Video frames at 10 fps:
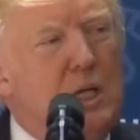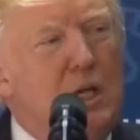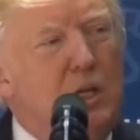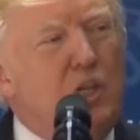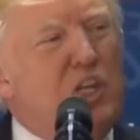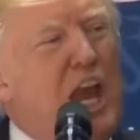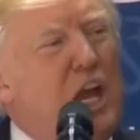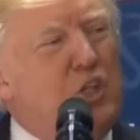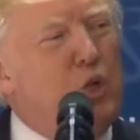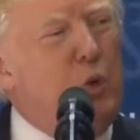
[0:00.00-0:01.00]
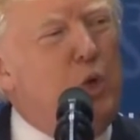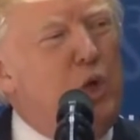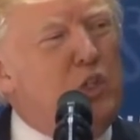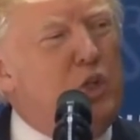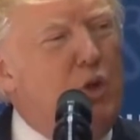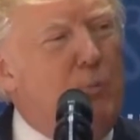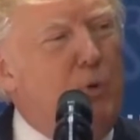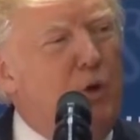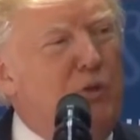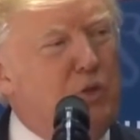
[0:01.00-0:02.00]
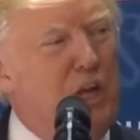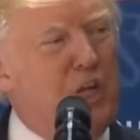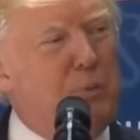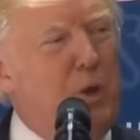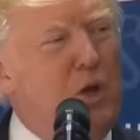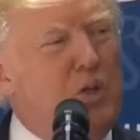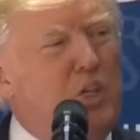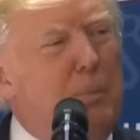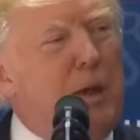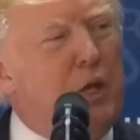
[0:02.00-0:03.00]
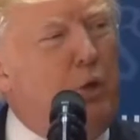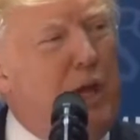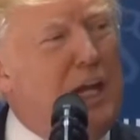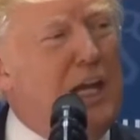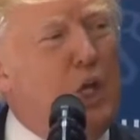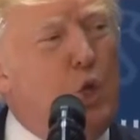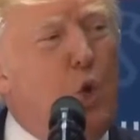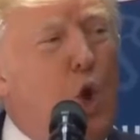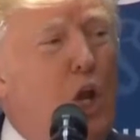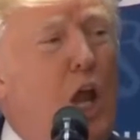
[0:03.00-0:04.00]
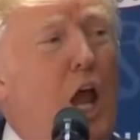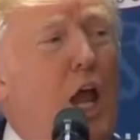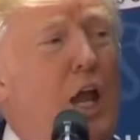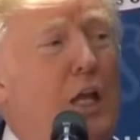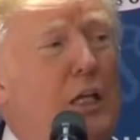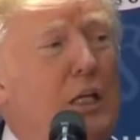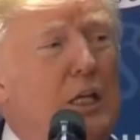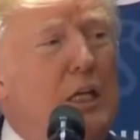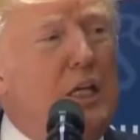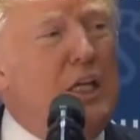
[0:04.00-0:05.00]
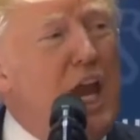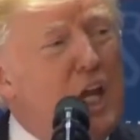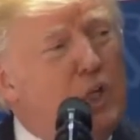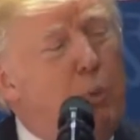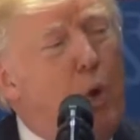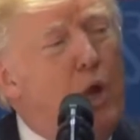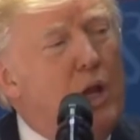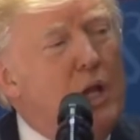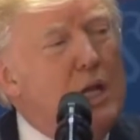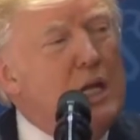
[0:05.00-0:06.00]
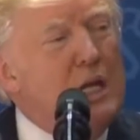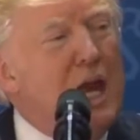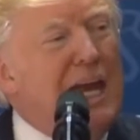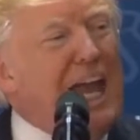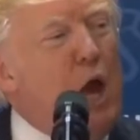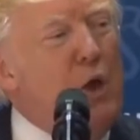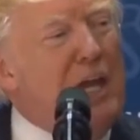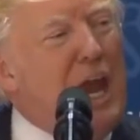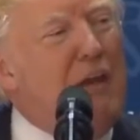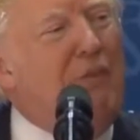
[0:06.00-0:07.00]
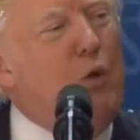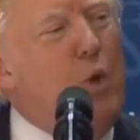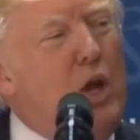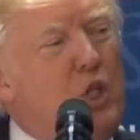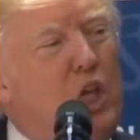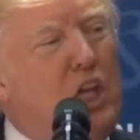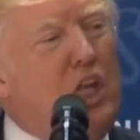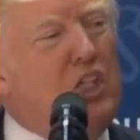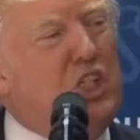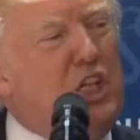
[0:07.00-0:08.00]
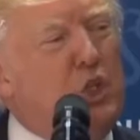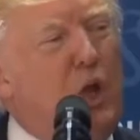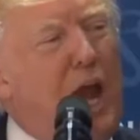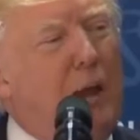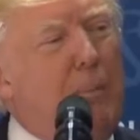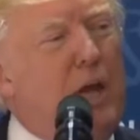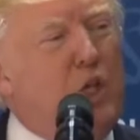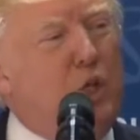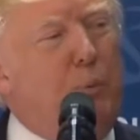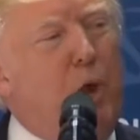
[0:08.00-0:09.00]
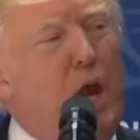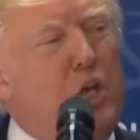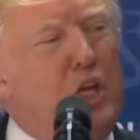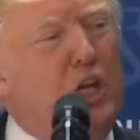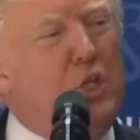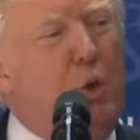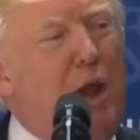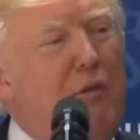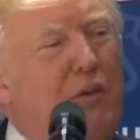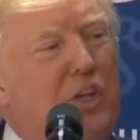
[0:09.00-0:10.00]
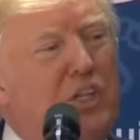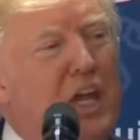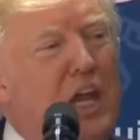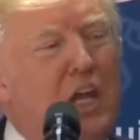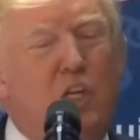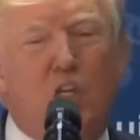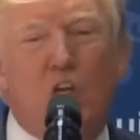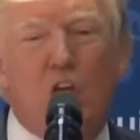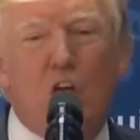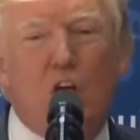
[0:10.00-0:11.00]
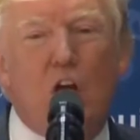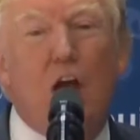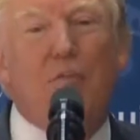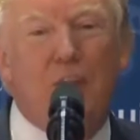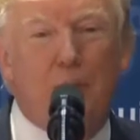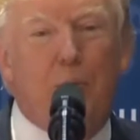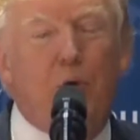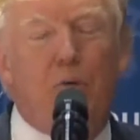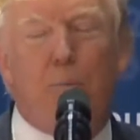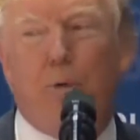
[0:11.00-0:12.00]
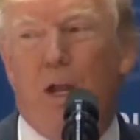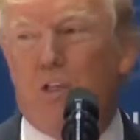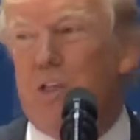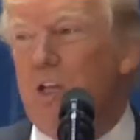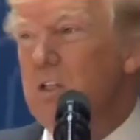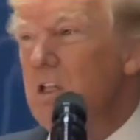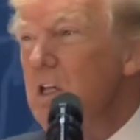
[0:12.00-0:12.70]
This council will also improve transparency by creating a new online dashboard, allowing everyone to easily track major projects through every stage of the approval process.